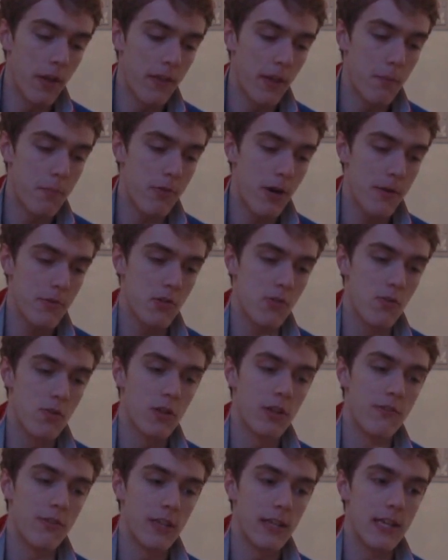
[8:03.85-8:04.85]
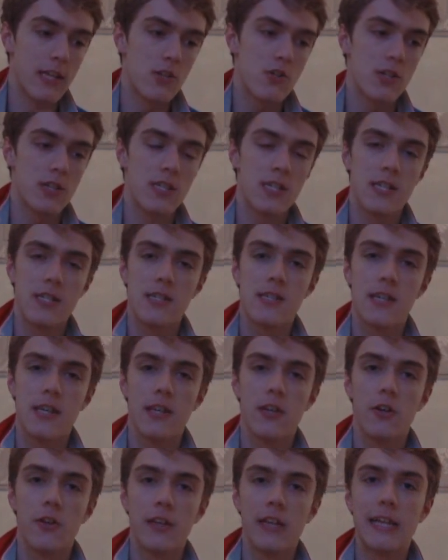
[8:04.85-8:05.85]
I think, perhaps are only really interested in
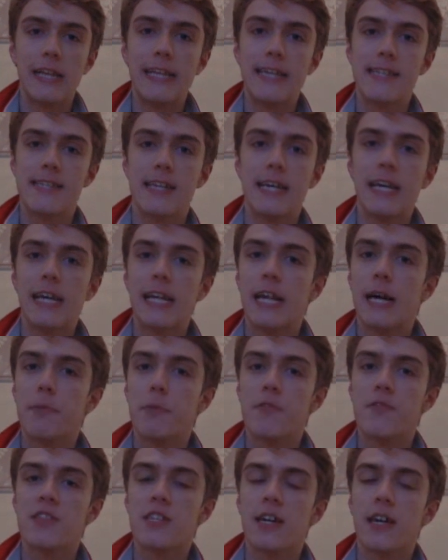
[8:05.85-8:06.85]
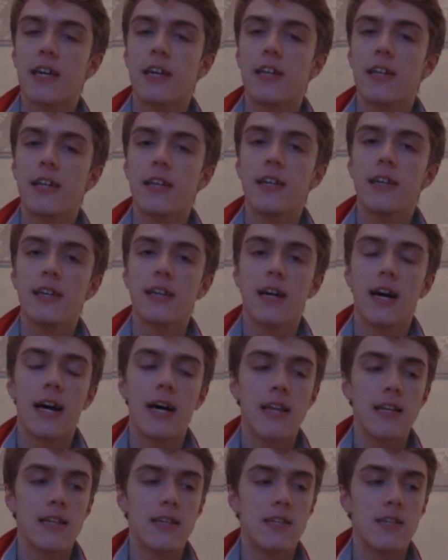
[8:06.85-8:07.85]
seeing all the glitz and glam of cycling,
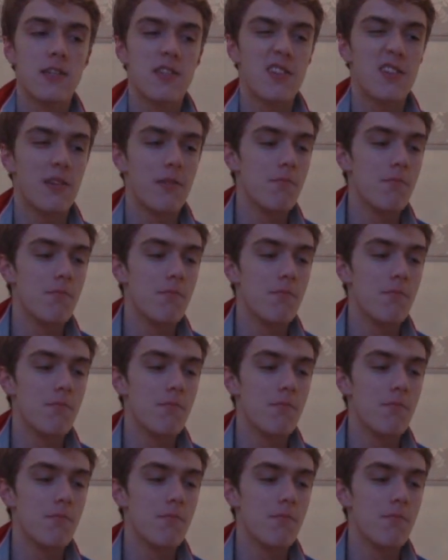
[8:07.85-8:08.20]
and